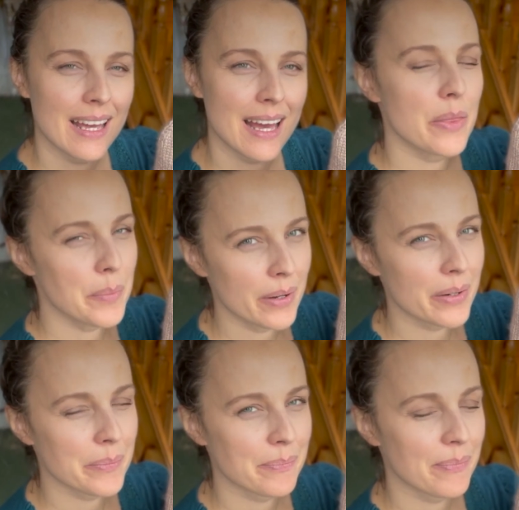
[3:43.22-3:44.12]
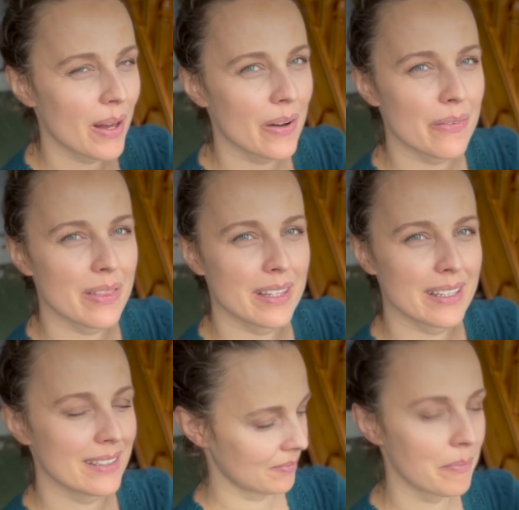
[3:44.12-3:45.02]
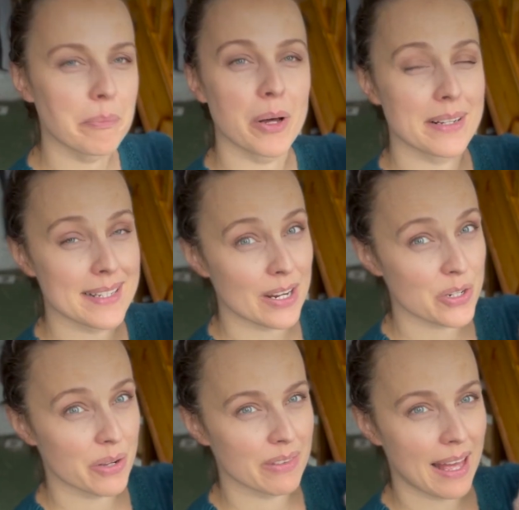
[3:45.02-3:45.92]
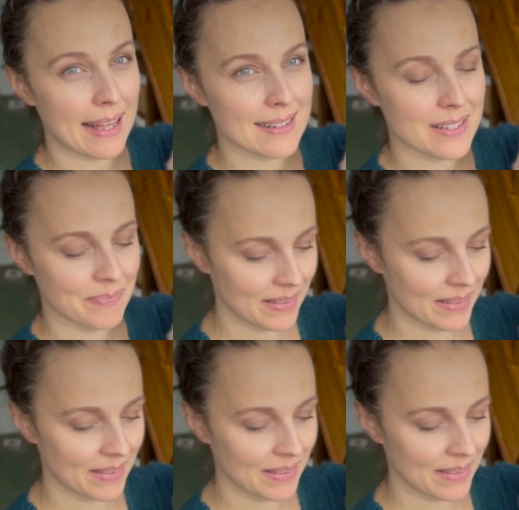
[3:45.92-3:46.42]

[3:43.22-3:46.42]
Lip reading: at the bottom of the body section of the hat.